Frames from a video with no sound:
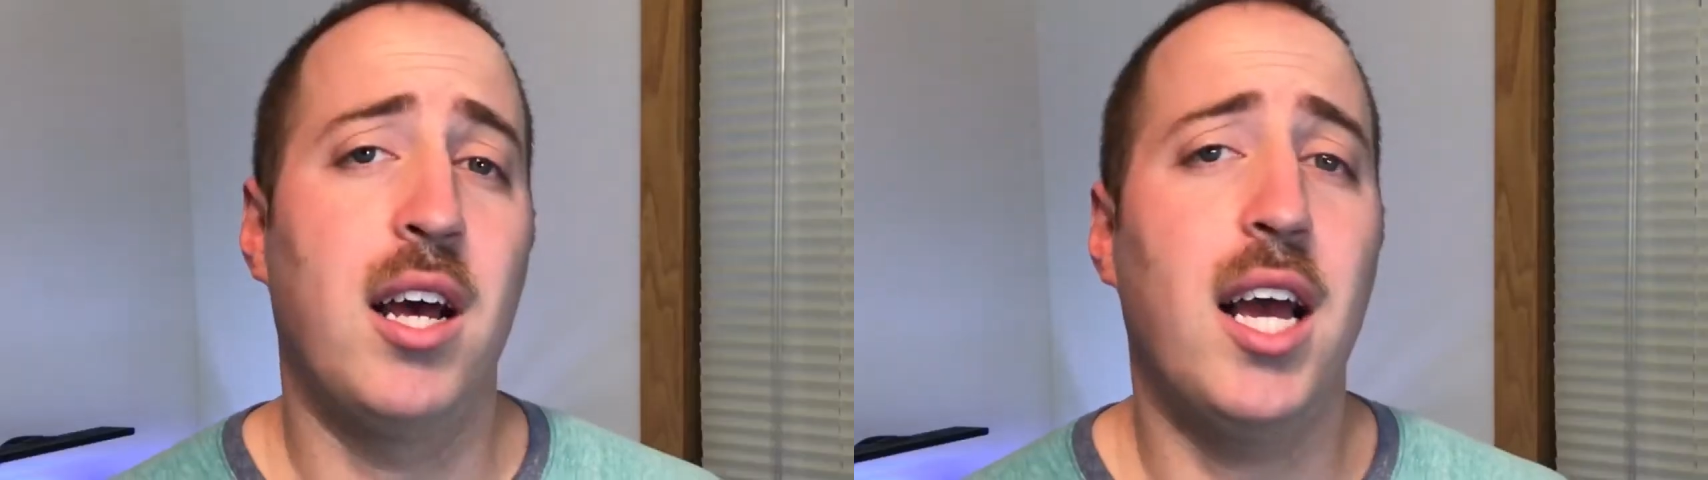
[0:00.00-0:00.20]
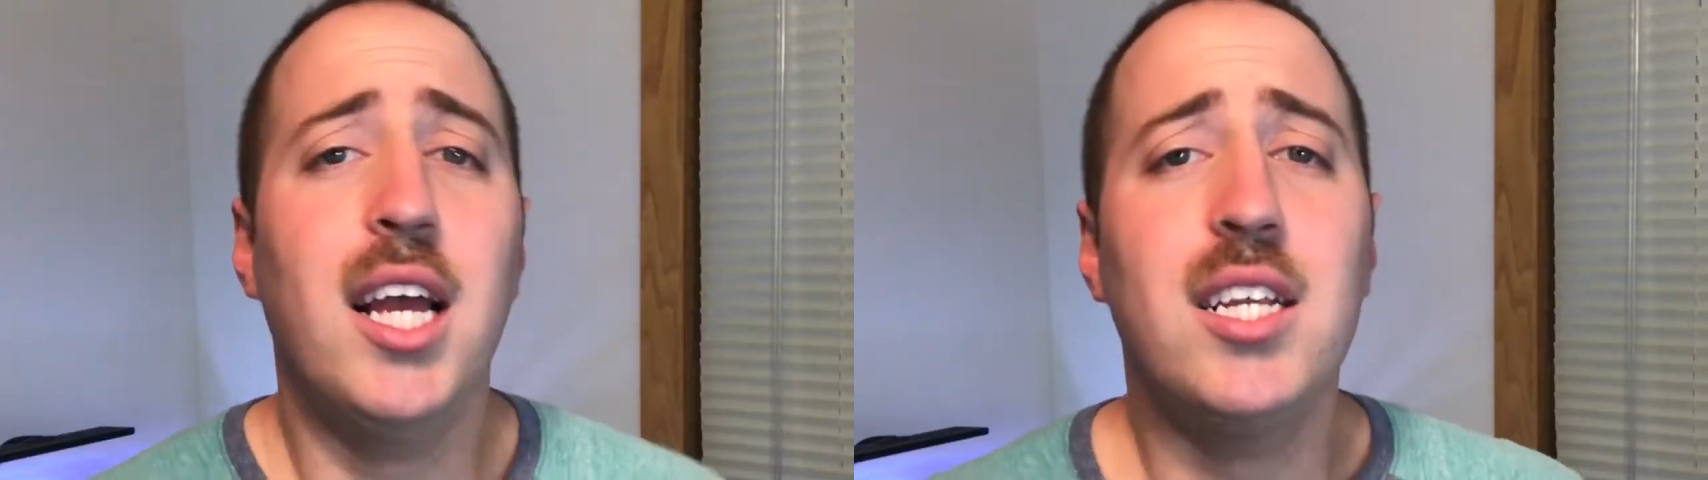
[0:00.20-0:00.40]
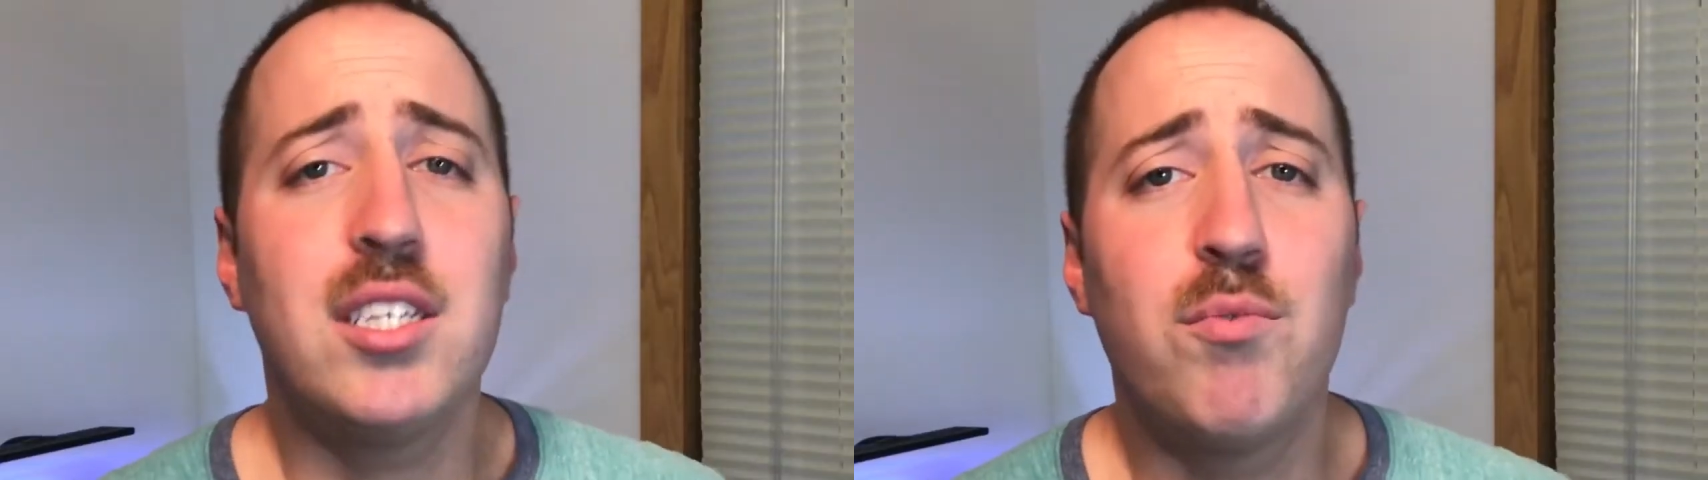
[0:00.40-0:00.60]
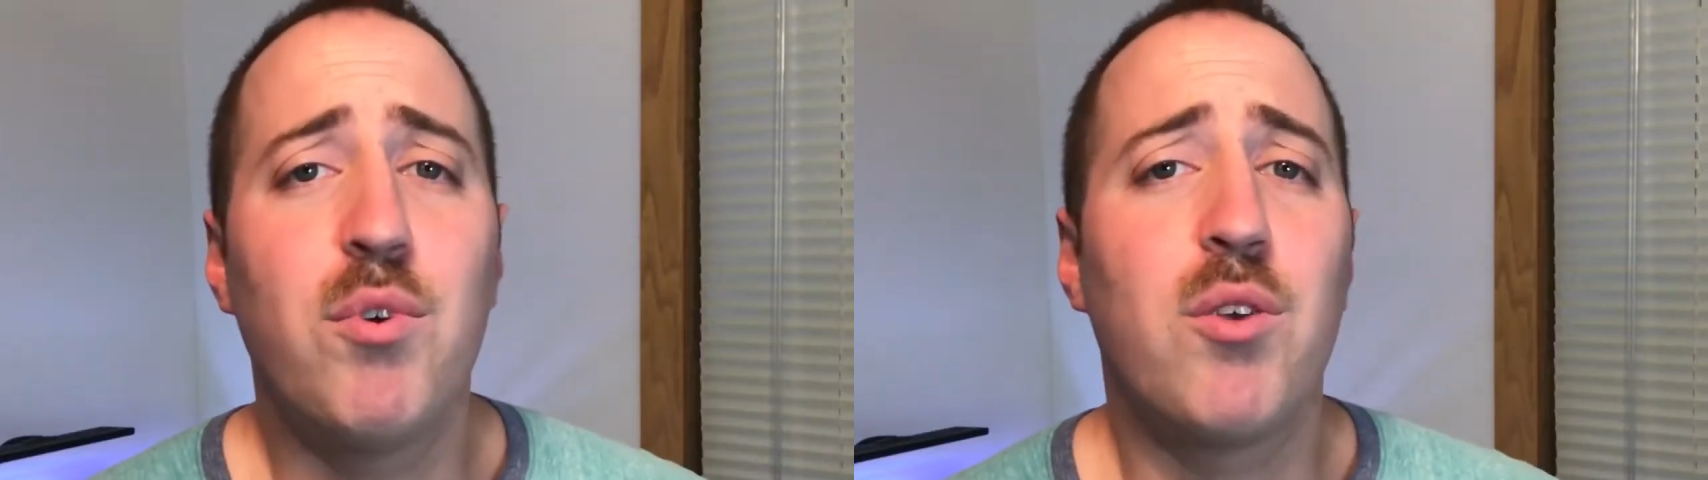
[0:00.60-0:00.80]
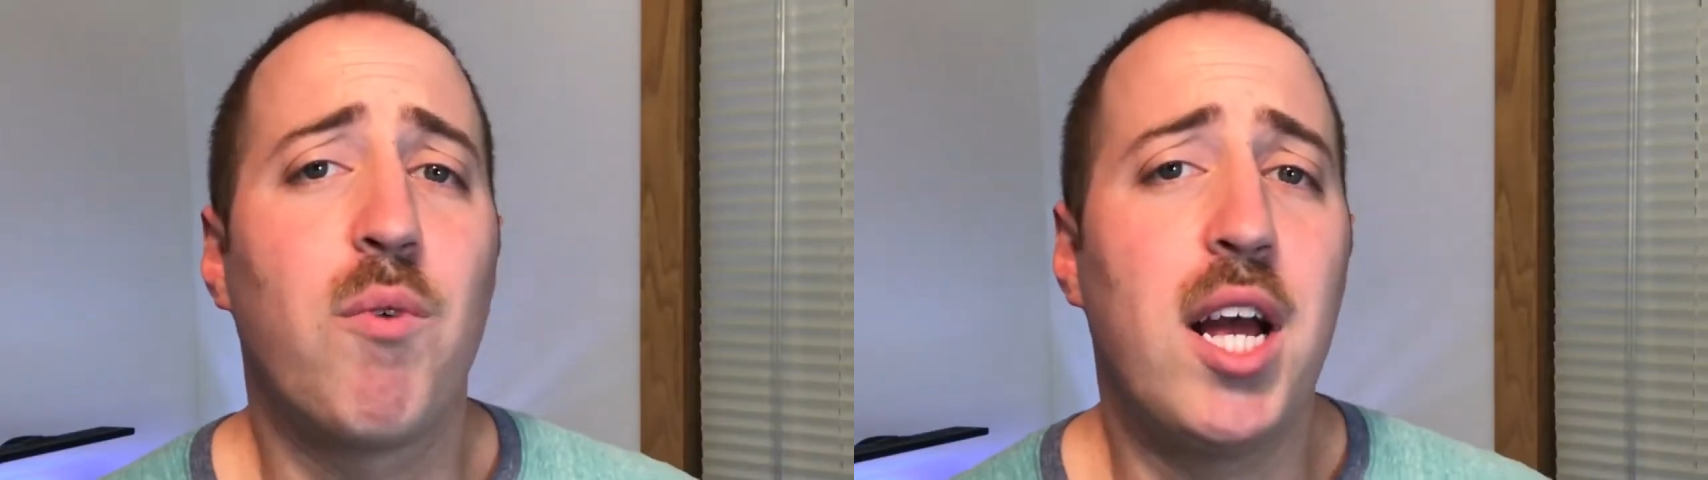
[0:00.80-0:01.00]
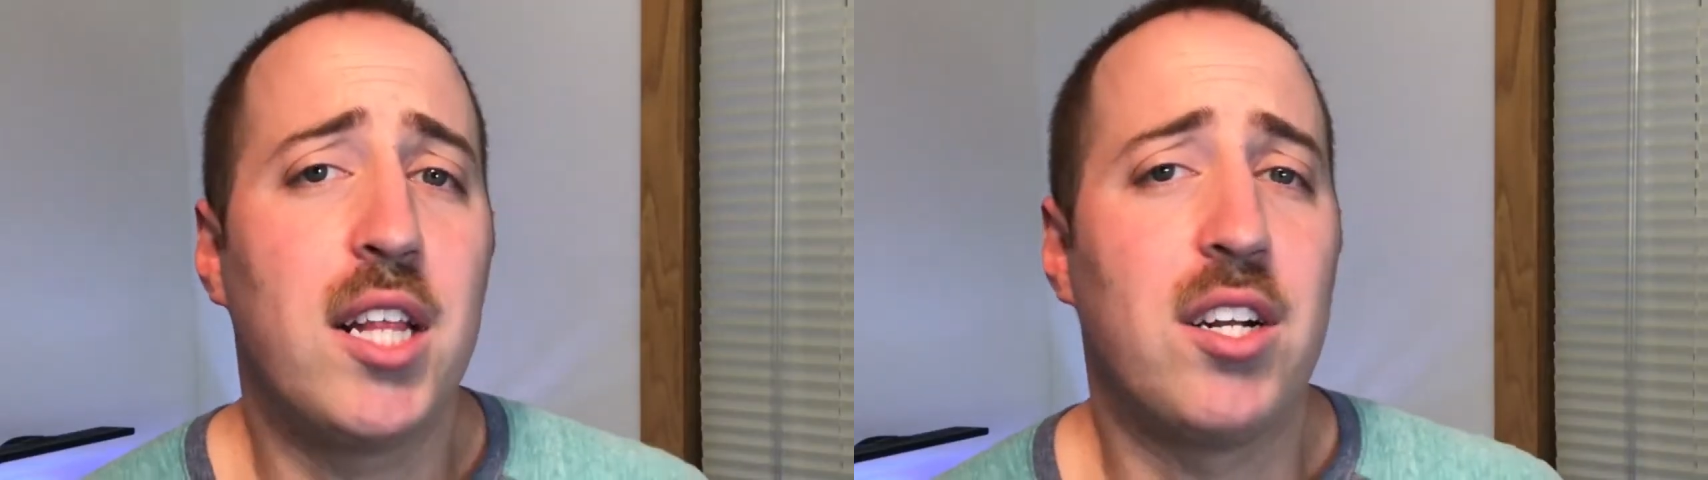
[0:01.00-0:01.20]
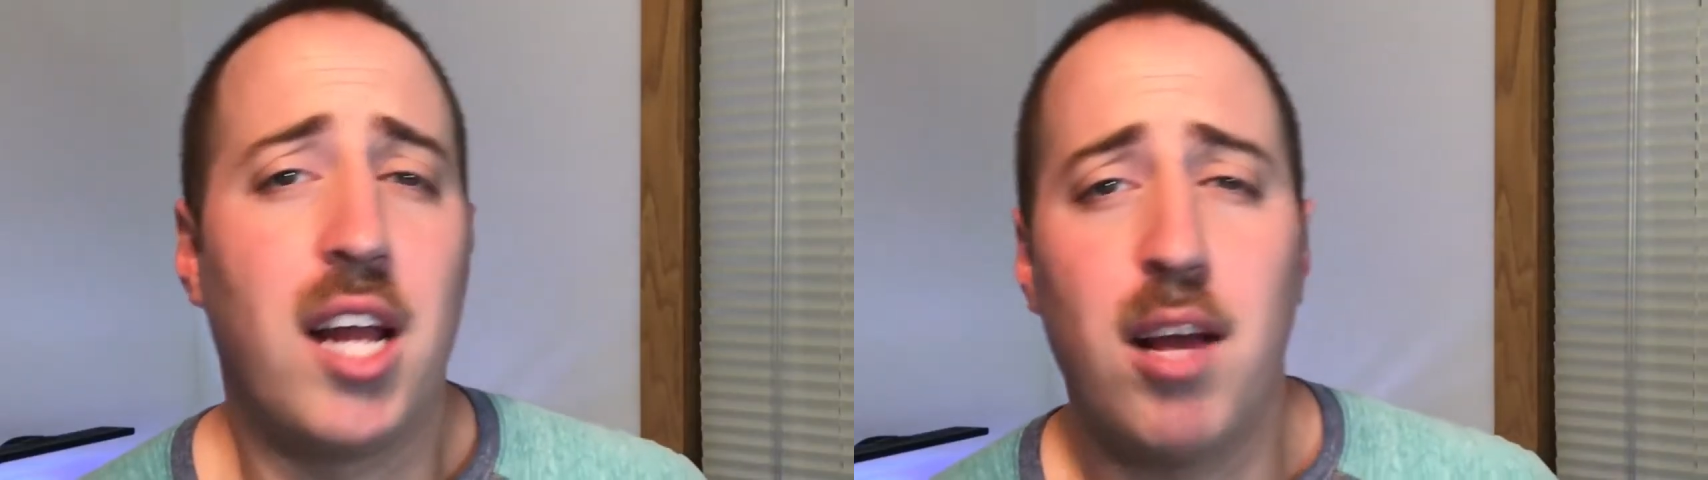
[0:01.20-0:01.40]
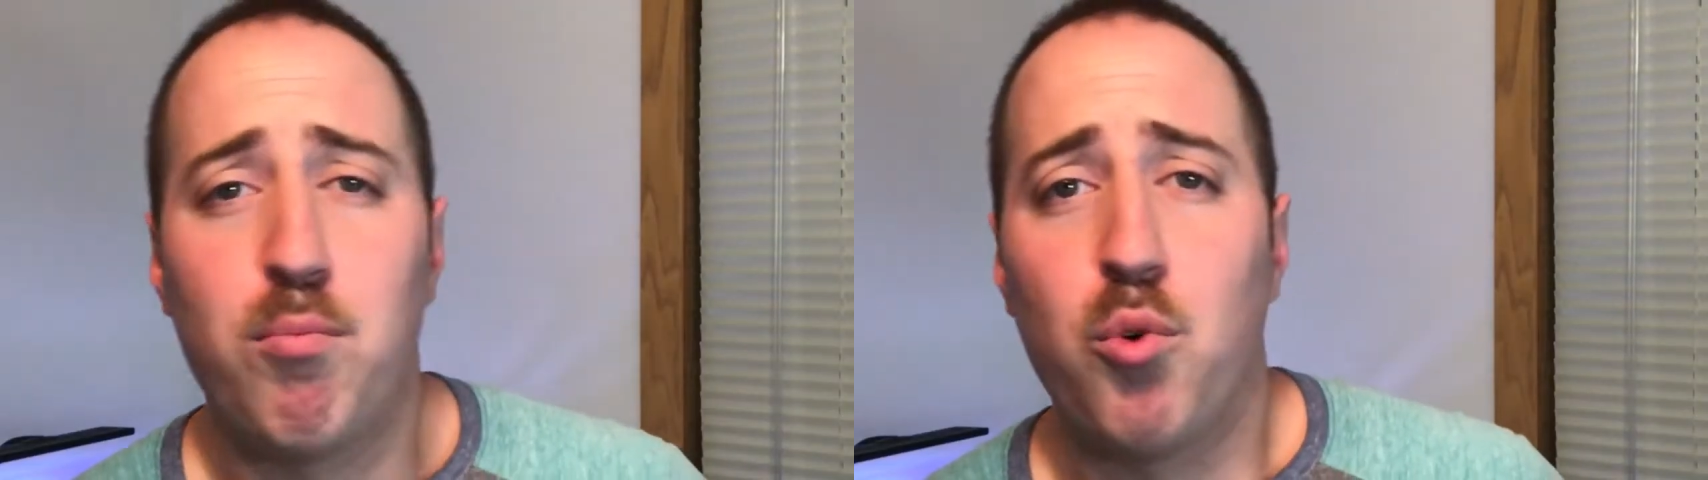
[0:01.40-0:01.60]
I actually wonder why they're
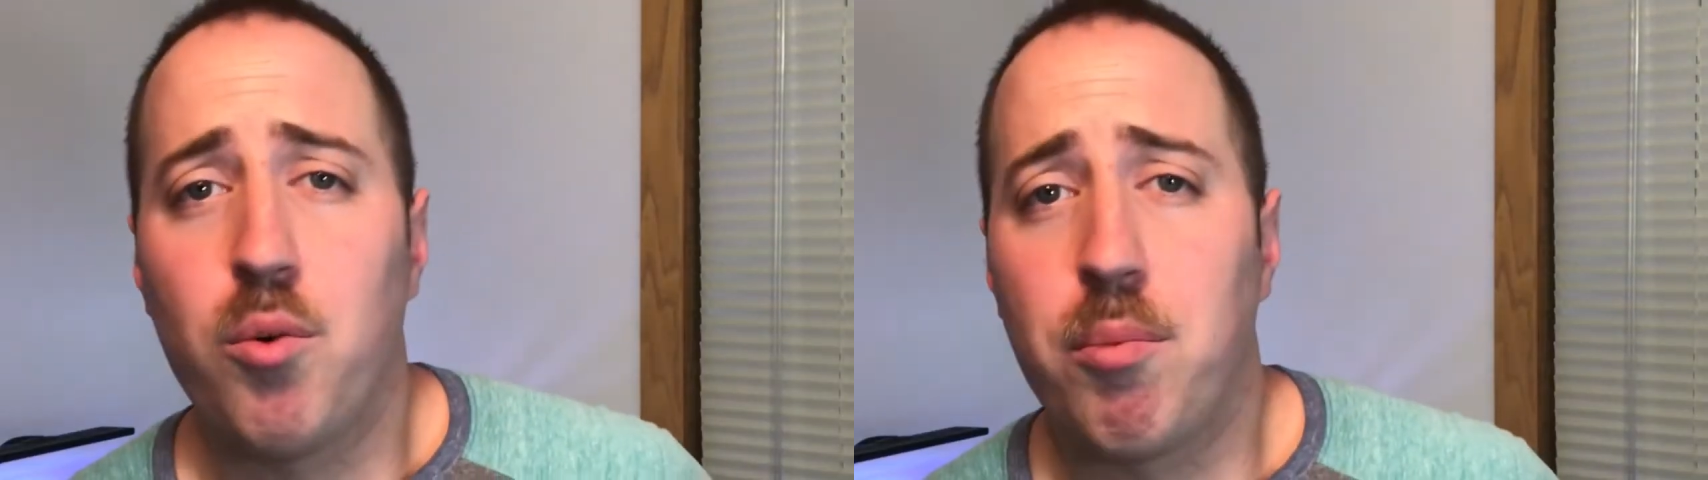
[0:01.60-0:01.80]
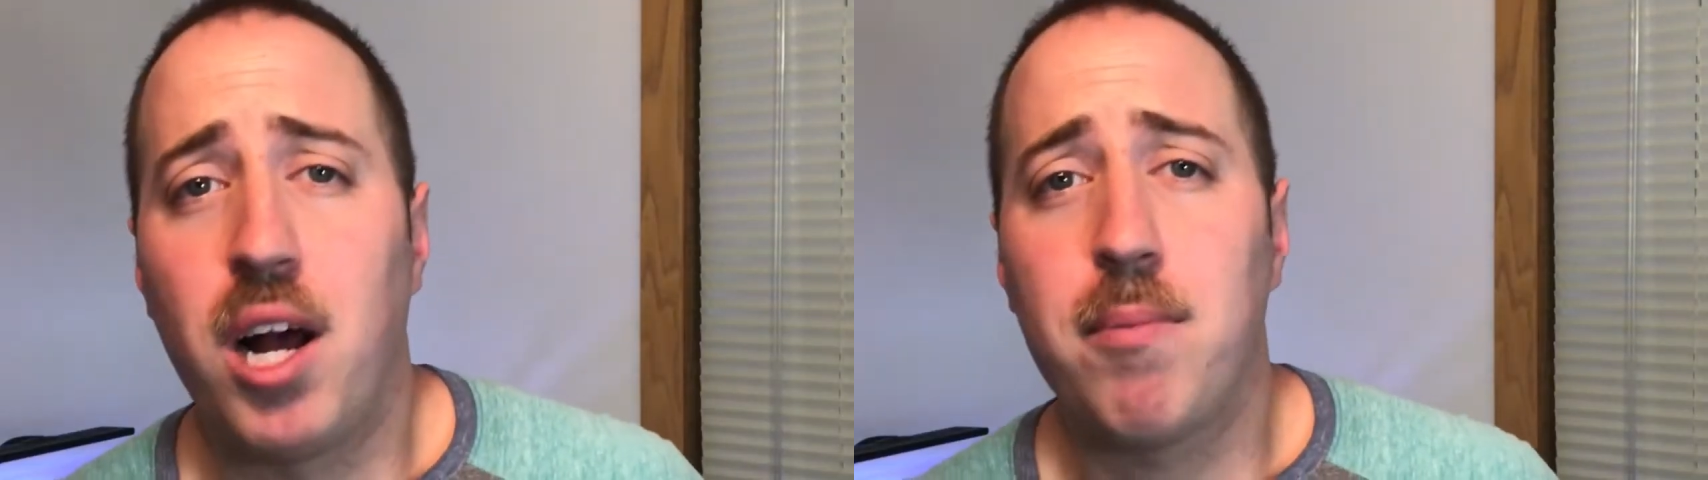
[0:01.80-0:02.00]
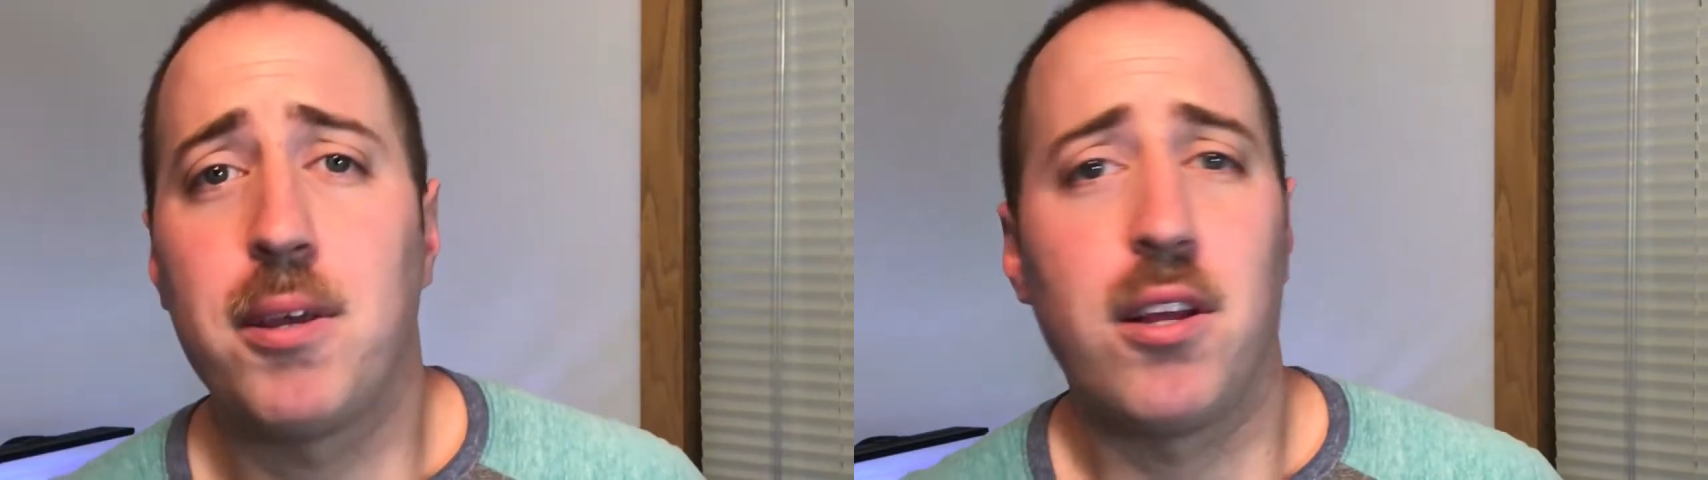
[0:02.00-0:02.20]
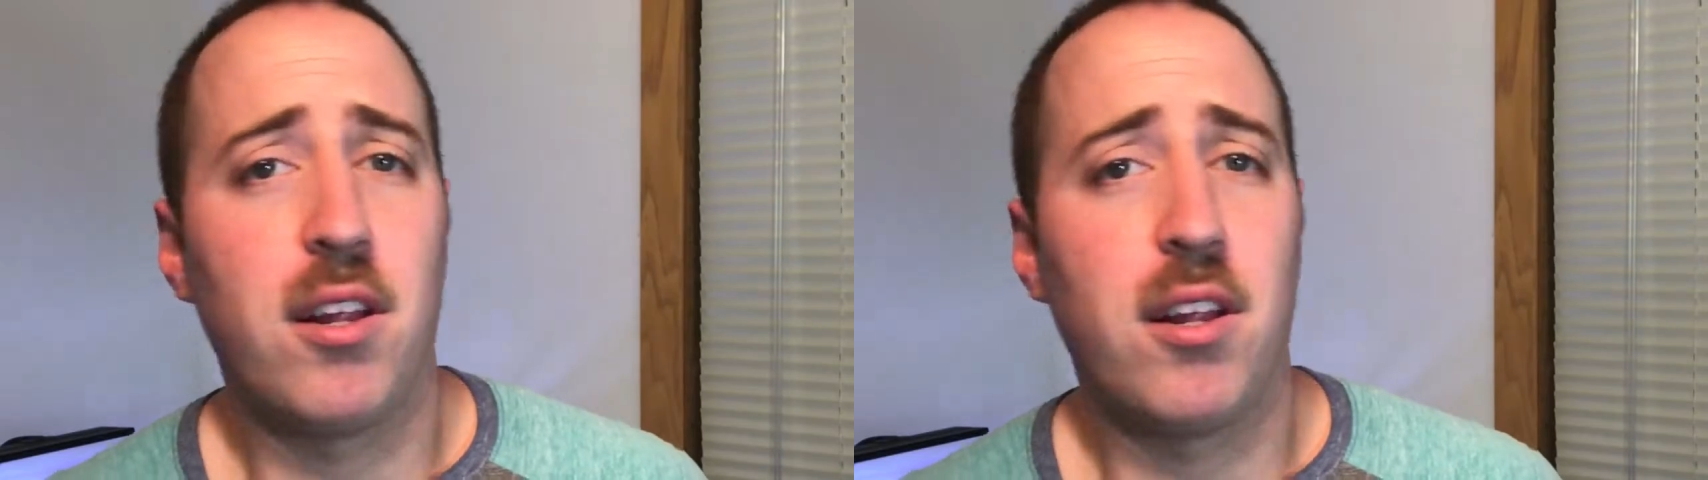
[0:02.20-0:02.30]
not more popular.